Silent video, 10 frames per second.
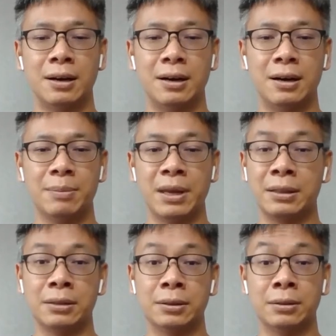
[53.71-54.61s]
And
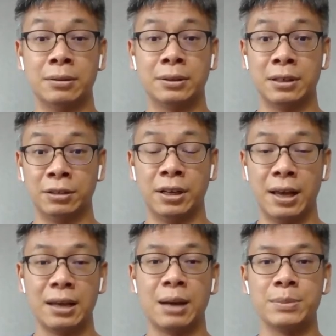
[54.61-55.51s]
till
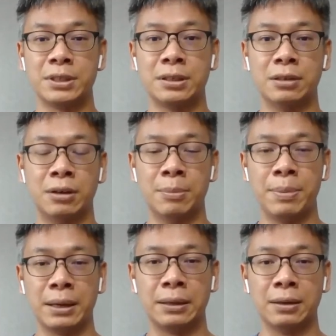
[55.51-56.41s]
today, I'm still a
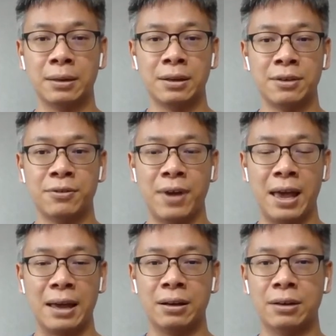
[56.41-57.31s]
big
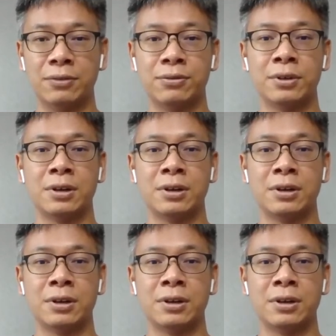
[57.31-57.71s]
fan of